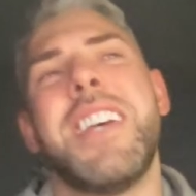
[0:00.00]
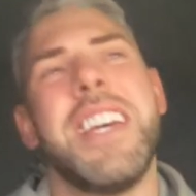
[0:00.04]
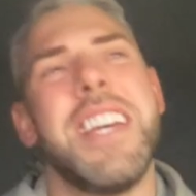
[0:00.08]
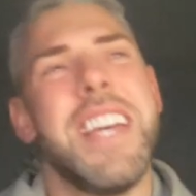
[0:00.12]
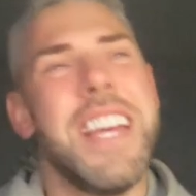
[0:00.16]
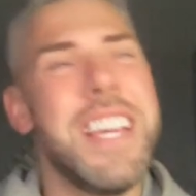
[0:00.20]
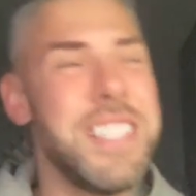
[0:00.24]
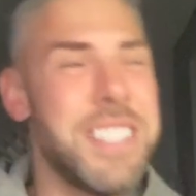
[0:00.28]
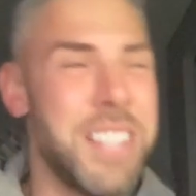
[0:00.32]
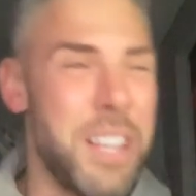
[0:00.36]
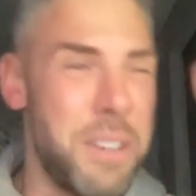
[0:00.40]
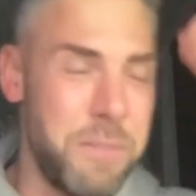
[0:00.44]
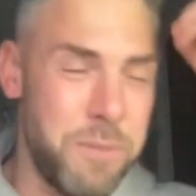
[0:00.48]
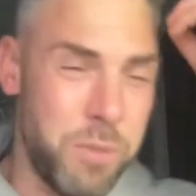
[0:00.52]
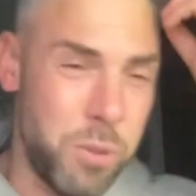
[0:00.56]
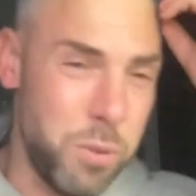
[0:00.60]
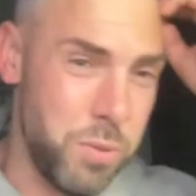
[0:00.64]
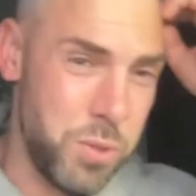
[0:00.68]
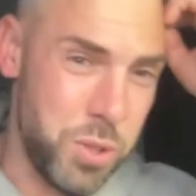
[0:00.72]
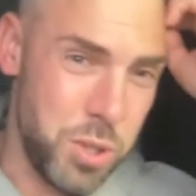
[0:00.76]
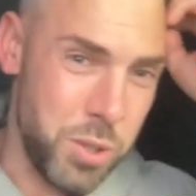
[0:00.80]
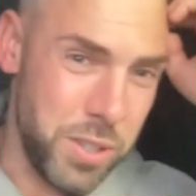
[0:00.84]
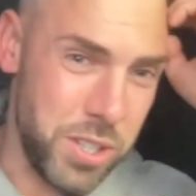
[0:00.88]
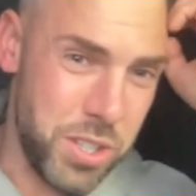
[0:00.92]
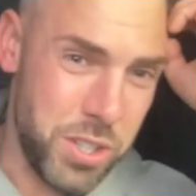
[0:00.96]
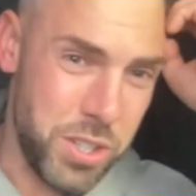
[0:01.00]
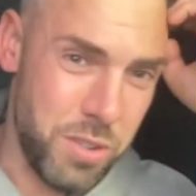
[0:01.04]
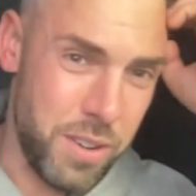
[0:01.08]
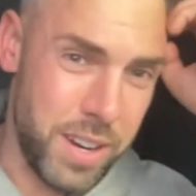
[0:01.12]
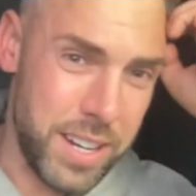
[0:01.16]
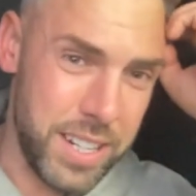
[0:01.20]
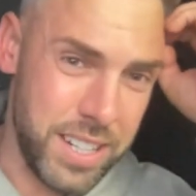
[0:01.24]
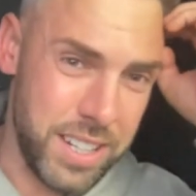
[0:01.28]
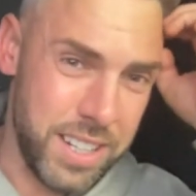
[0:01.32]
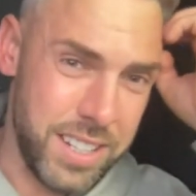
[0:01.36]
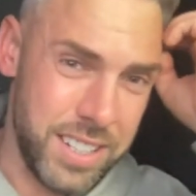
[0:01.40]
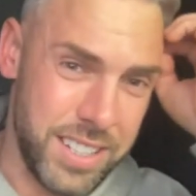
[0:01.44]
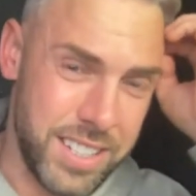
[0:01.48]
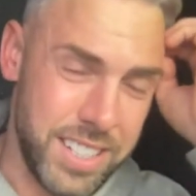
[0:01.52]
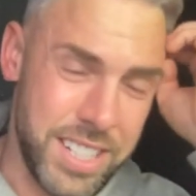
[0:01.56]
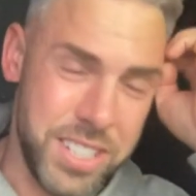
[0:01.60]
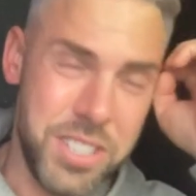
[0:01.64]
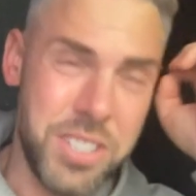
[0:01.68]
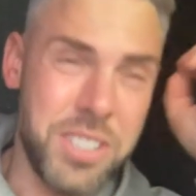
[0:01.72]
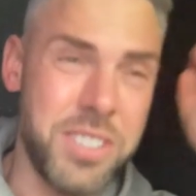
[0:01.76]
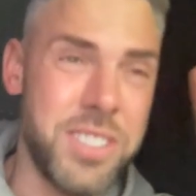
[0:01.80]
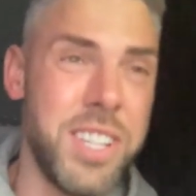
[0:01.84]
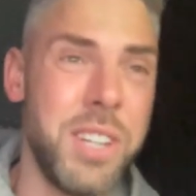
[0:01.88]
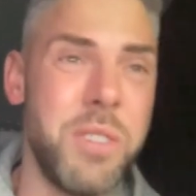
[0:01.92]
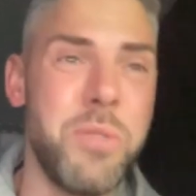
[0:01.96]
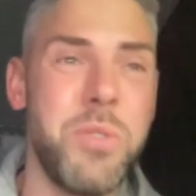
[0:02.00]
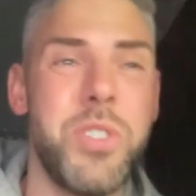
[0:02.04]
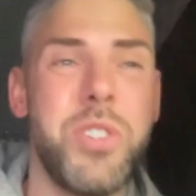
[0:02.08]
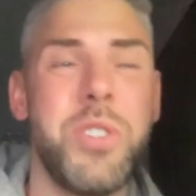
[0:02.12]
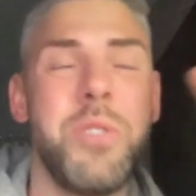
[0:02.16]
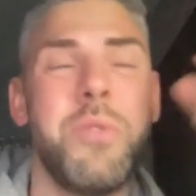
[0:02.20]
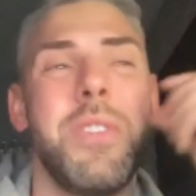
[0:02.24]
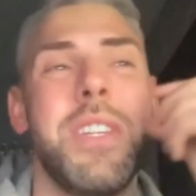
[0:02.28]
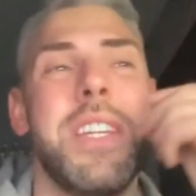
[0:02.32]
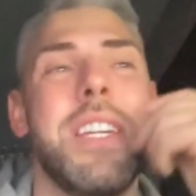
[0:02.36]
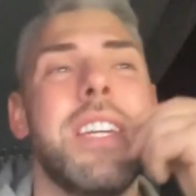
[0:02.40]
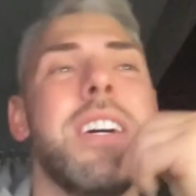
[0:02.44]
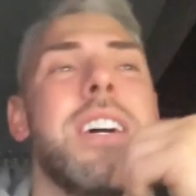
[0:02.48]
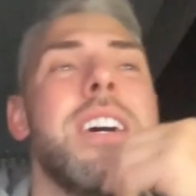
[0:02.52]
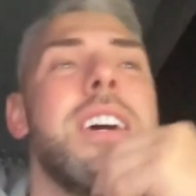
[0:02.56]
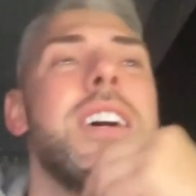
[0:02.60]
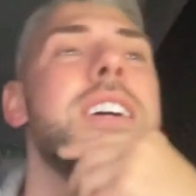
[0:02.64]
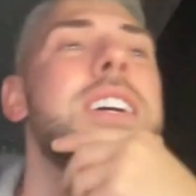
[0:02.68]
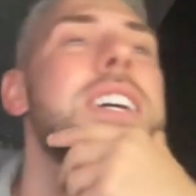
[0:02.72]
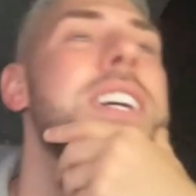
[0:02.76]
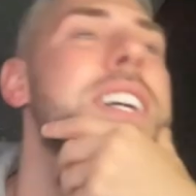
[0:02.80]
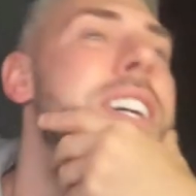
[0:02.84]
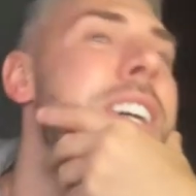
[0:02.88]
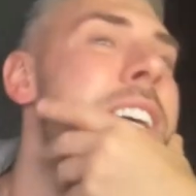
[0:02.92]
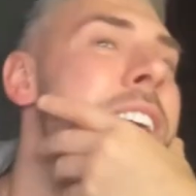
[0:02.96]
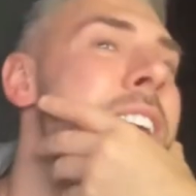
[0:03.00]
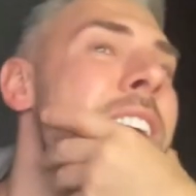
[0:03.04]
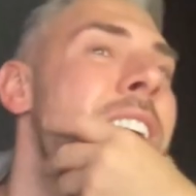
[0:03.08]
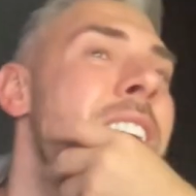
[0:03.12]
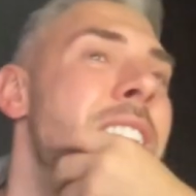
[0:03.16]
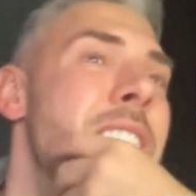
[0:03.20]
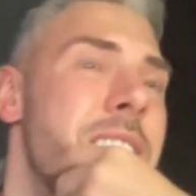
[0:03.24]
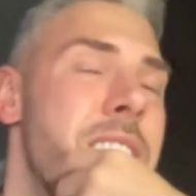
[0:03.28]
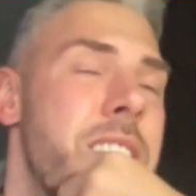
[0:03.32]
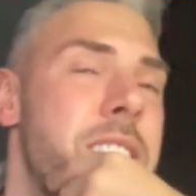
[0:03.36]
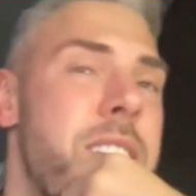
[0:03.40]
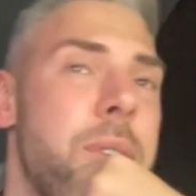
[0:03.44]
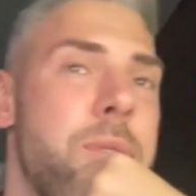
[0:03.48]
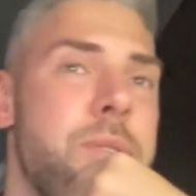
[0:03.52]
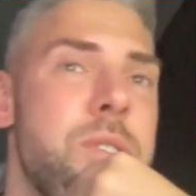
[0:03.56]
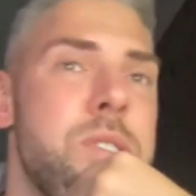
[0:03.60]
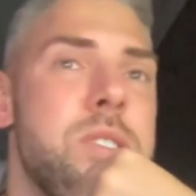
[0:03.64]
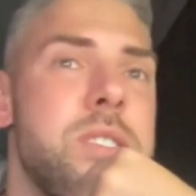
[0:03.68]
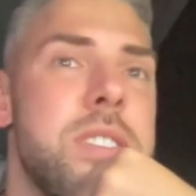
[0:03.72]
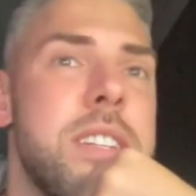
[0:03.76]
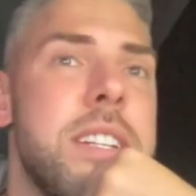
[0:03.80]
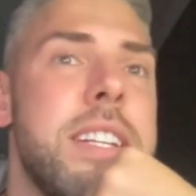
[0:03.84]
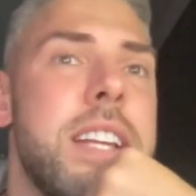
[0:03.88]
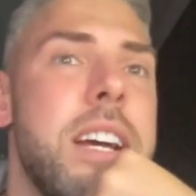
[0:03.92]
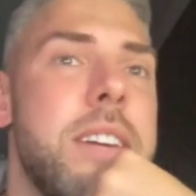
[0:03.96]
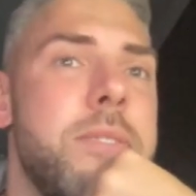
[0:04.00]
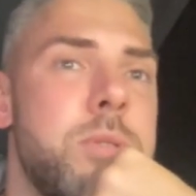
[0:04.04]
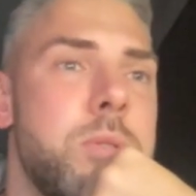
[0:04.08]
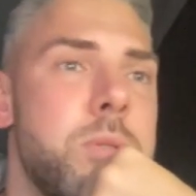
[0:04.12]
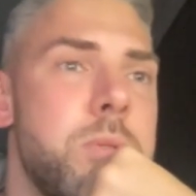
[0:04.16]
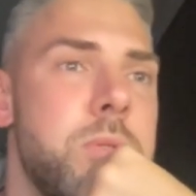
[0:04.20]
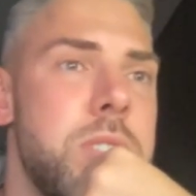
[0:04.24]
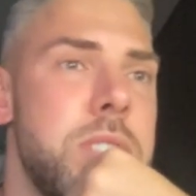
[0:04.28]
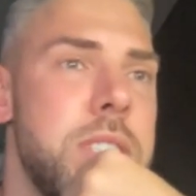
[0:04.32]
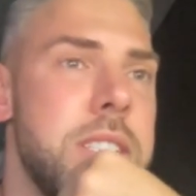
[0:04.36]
He's their 4th choice striker, and that just tells you the difference in levels.